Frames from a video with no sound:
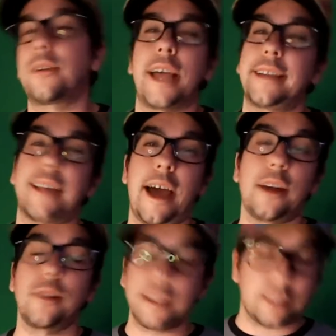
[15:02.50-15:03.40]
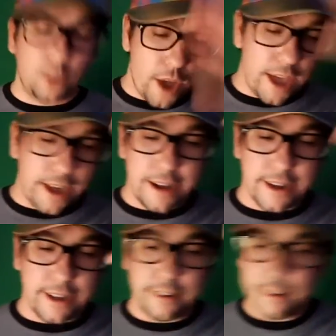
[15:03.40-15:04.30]
I don't like that. I don't like the way it
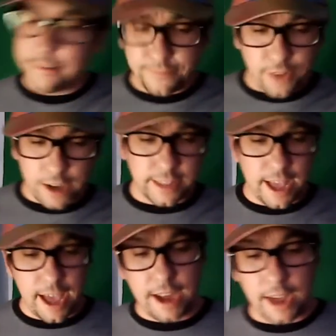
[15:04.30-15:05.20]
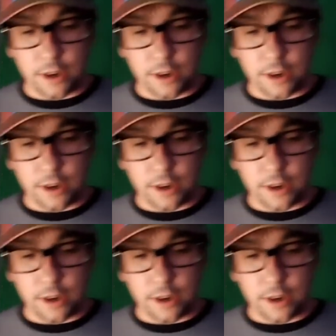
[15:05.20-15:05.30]
ended. Fuck that.